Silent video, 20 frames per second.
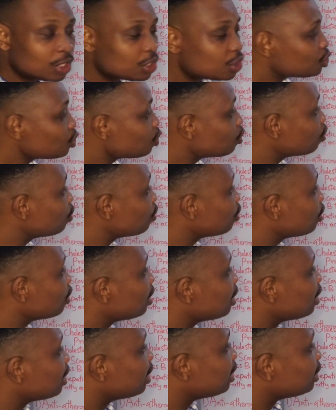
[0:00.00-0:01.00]
So
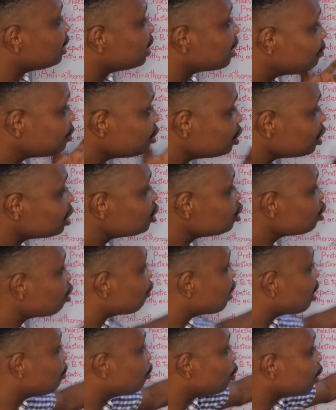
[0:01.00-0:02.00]
deficiency of
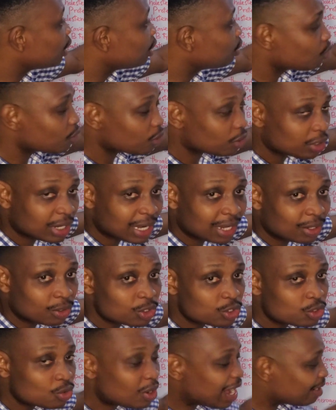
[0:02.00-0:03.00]
ApoA1 can
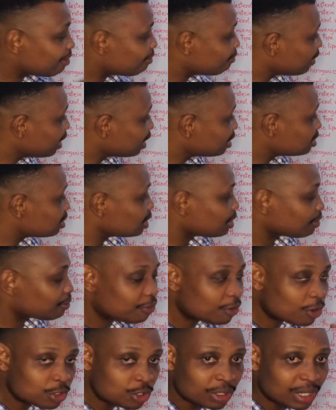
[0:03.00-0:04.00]
also affect the
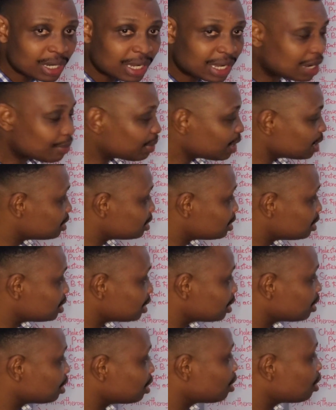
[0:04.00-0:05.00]
functional
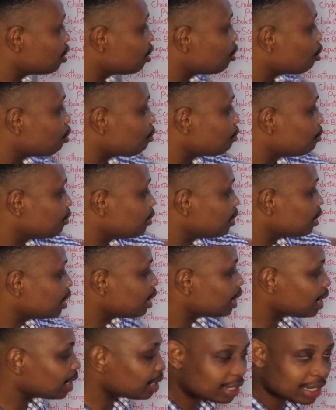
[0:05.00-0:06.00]
capacity of
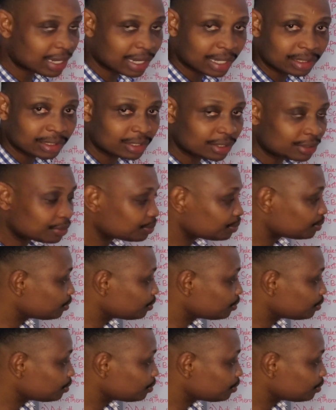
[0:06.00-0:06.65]
LCAT.